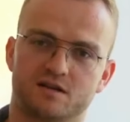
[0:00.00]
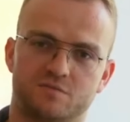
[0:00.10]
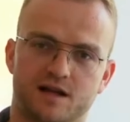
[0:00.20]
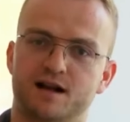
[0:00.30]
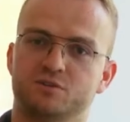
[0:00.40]
if
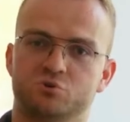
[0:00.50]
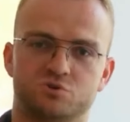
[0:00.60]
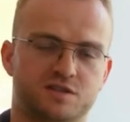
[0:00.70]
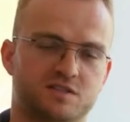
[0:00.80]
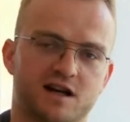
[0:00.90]
they had
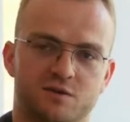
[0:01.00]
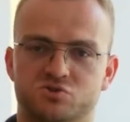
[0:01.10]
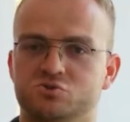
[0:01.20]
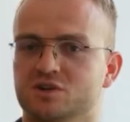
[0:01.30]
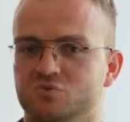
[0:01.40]
noted it down
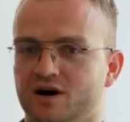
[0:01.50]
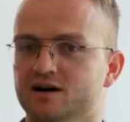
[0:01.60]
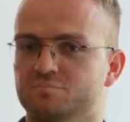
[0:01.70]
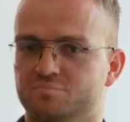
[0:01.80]
straight away.